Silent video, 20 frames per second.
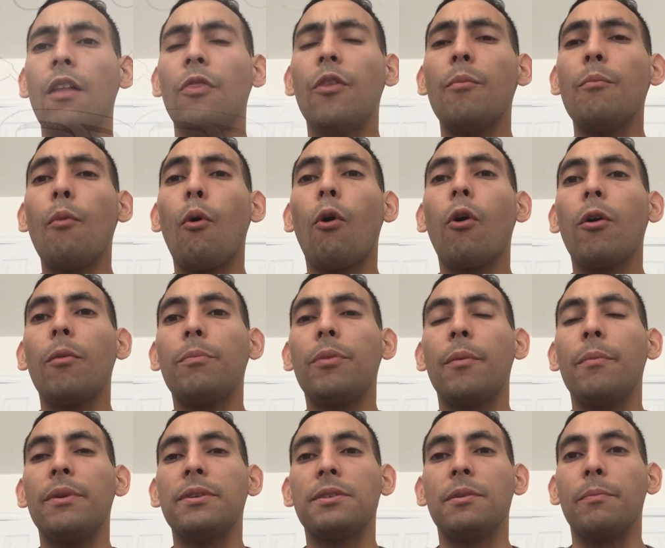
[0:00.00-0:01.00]
The moral
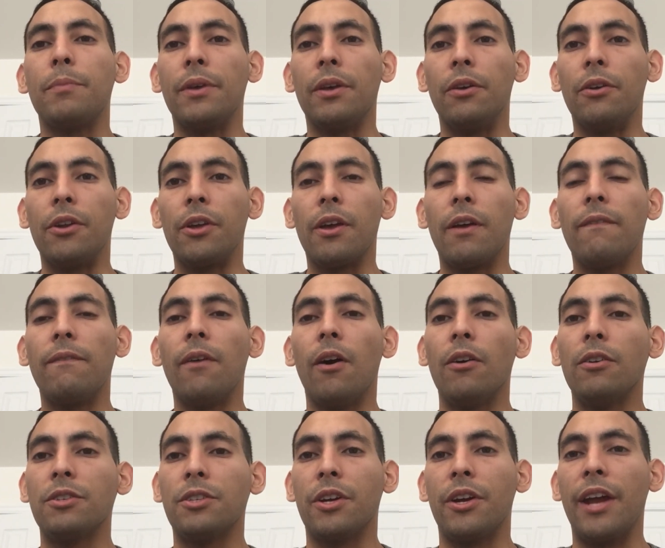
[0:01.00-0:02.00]
permissibility of
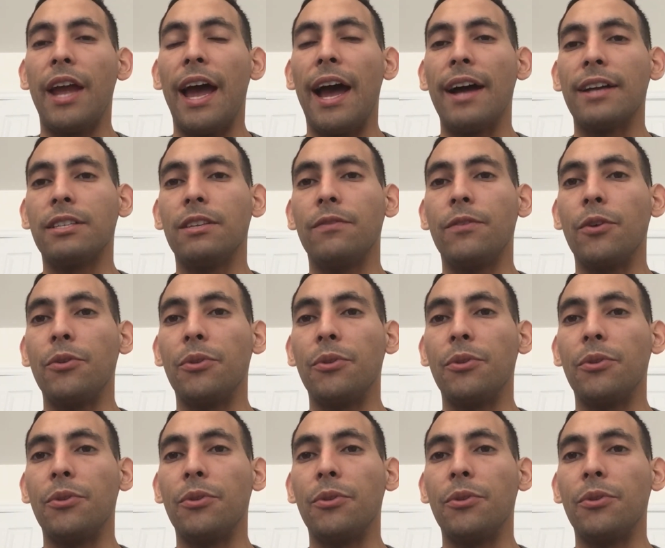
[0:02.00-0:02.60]
voluntary active